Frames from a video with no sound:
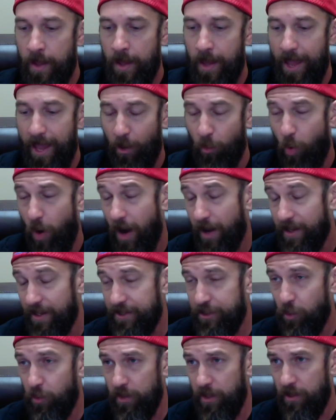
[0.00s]
and walk
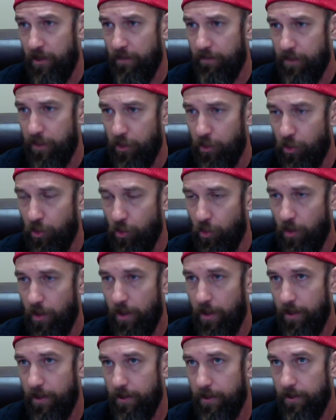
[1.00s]
into an interview
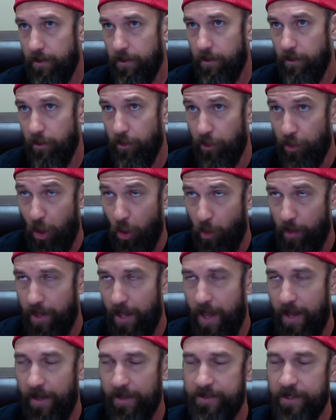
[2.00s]
knowing
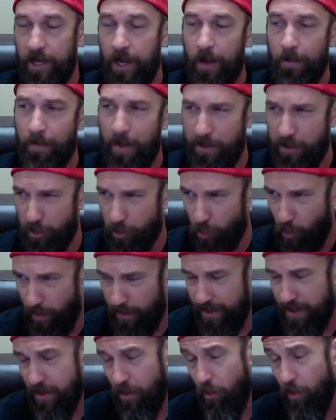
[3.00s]
ahead of time that you're going
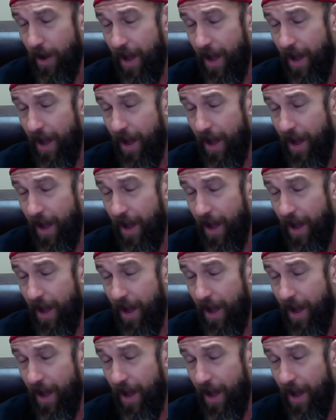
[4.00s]
to